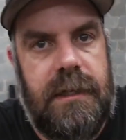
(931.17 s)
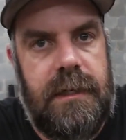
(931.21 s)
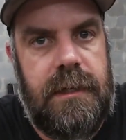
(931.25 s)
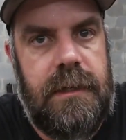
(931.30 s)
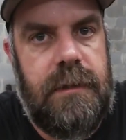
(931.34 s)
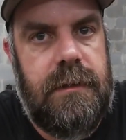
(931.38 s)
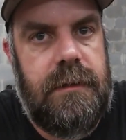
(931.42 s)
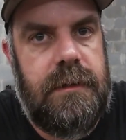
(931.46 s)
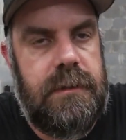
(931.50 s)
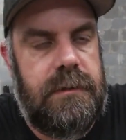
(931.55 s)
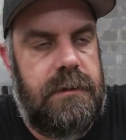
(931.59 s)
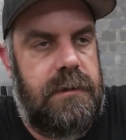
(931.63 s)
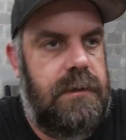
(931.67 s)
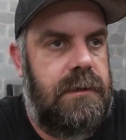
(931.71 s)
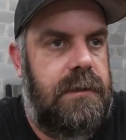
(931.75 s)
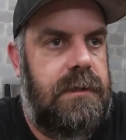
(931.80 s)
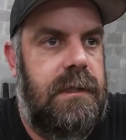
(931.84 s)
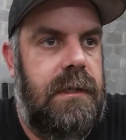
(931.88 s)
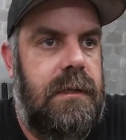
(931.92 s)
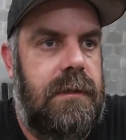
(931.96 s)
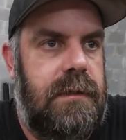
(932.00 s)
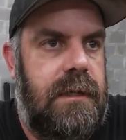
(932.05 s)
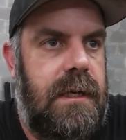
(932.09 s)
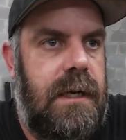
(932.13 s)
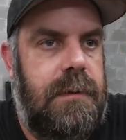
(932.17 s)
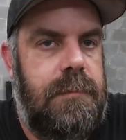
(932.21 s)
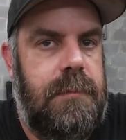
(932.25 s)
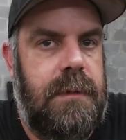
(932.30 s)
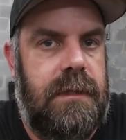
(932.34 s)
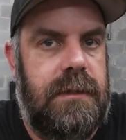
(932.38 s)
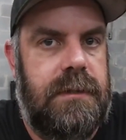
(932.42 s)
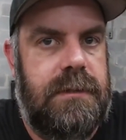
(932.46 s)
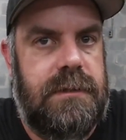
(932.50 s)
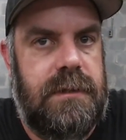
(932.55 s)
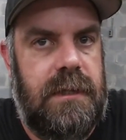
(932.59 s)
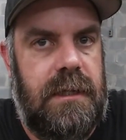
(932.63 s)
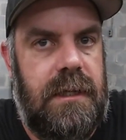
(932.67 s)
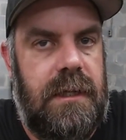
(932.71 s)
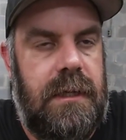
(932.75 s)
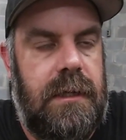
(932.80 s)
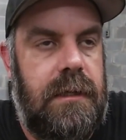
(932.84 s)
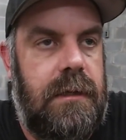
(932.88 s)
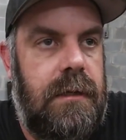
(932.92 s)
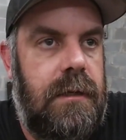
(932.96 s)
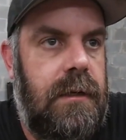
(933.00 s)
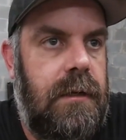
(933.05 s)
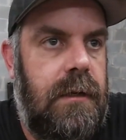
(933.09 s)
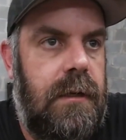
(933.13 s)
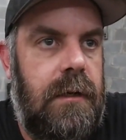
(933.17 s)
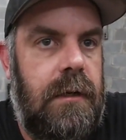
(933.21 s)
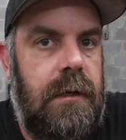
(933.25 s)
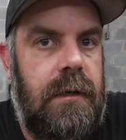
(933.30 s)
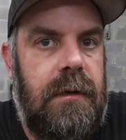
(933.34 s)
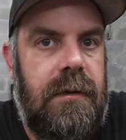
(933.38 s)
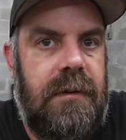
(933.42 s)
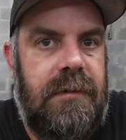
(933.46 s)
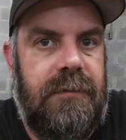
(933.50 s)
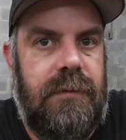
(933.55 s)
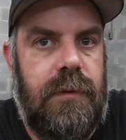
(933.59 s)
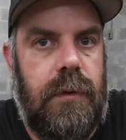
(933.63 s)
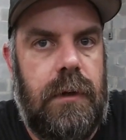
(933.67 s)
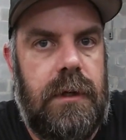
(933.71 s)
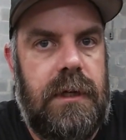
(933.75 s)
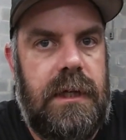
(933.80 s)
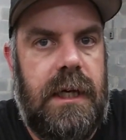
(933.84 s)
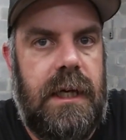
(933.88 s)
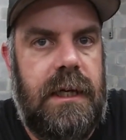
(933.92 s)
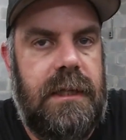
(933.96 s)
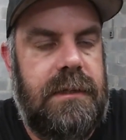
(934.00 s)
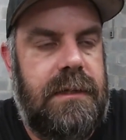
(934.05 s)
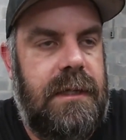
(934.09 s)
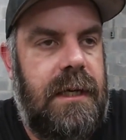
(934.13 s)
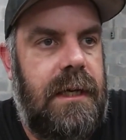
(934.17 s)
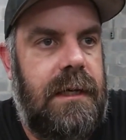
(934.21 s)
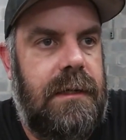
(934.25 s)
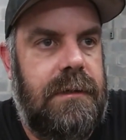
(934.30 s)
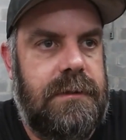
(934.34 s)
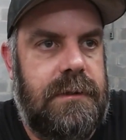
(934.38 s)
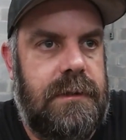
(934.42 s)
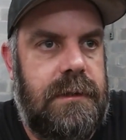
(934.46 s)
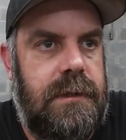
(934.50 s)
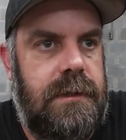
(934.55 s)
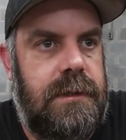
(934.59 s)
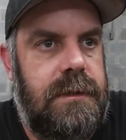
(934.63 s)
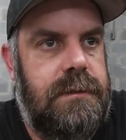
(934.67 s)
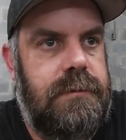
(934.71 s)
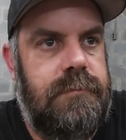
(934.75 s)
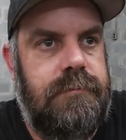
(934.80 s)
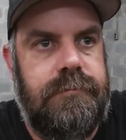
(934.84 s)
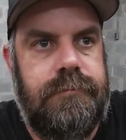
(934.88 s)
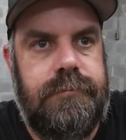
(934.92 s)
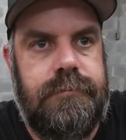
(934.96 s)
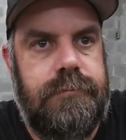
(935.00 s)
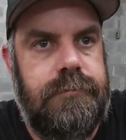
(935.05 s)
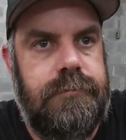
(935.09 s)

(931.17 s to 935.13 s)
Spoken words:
I noticed that the odometer said 48,000,